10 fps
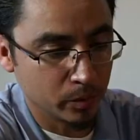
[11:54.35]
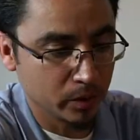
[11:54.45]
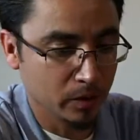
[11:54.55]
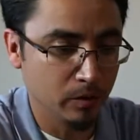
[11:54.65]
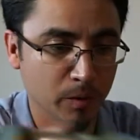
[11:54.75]

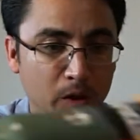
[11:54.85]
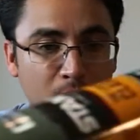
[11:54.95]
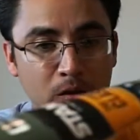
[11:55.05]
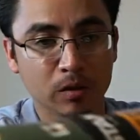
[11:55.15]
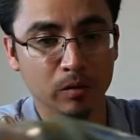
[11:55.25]
pretty good money.
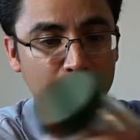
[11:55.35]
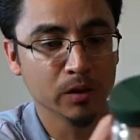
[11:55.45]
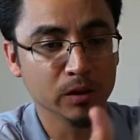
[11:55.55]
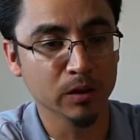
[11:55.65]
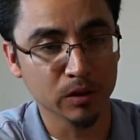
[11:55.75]
The only
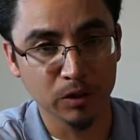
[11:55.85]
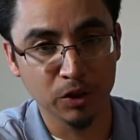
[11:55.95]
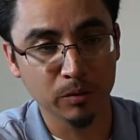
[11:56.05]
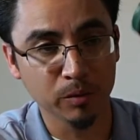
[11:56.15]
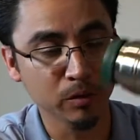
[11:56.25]
thing is the
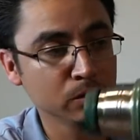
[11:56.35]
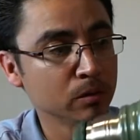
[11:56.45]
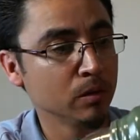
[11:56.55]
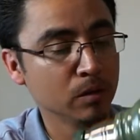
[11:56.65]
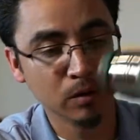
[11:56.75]
shipping.
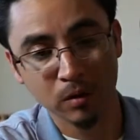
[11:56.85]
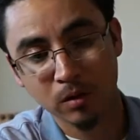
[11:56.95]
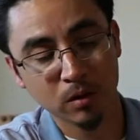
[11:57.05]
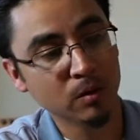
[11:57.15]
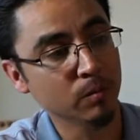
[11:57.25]

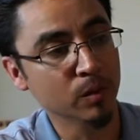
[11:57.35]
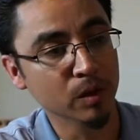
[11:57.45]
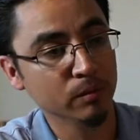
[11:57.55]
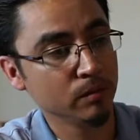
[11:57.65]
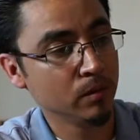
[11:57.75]

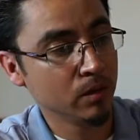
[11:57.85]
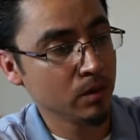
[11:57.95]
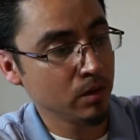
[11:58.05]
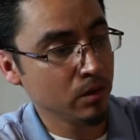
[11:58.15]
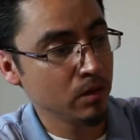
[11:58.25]
But
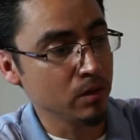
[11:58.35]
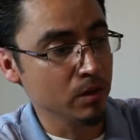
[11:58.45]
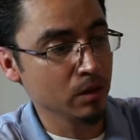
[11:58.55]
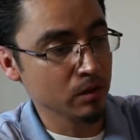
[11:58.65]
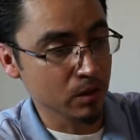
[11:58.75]

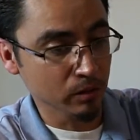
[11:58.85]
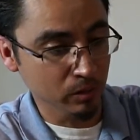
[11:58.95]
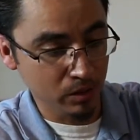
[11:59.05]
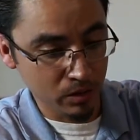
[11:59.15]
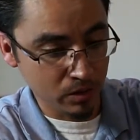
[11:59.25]
the other thing
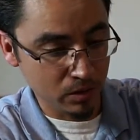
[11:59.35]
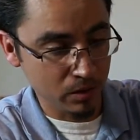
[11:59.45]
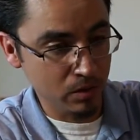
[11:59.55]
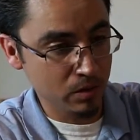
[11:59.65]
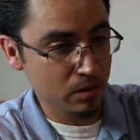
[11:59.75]
with this
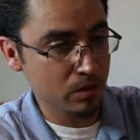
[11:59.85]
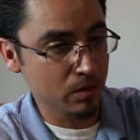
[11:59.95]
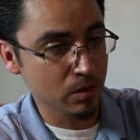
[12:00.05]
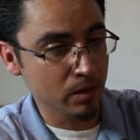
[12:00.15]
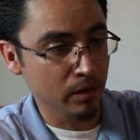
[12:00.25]
is
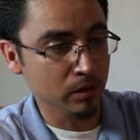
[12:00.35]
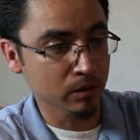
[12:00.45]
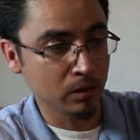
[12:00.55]
that the